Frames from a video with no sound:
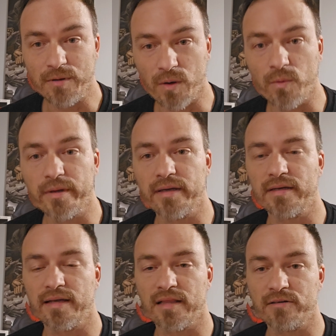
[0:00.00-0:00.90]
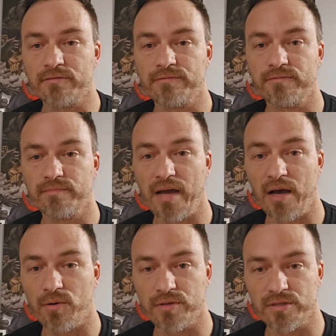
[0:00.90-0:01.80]
going. And I love
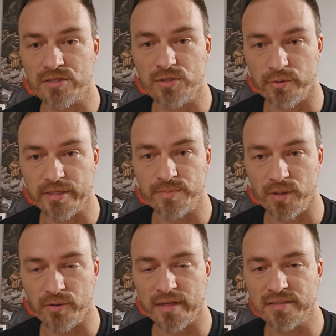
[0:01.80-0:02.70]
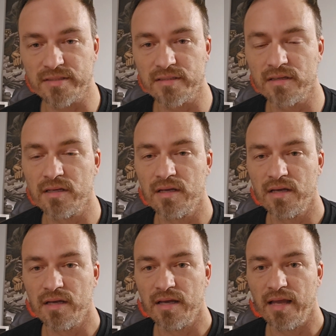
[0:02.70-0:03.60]
how the story's progressing.
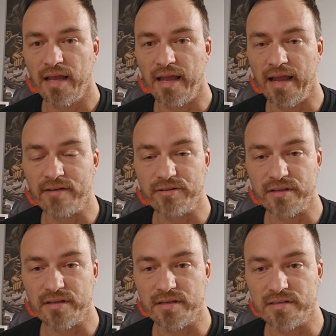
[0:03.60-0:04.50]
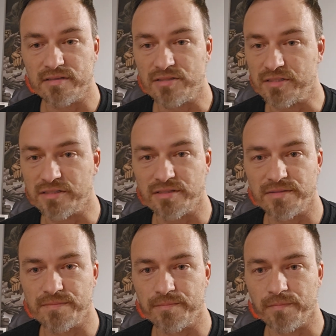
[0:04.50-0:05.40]
Everything is just
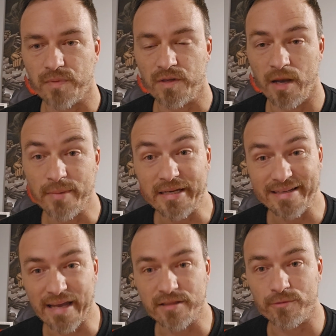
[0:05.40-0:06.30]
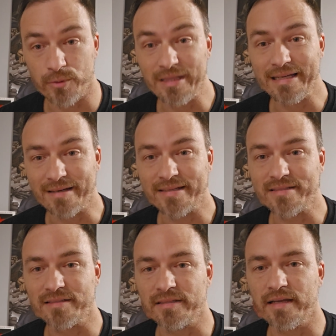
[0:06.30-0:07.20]
coming together really
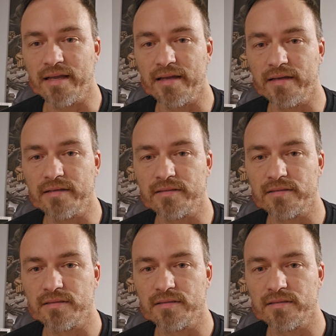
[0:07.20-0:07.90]
nicely, and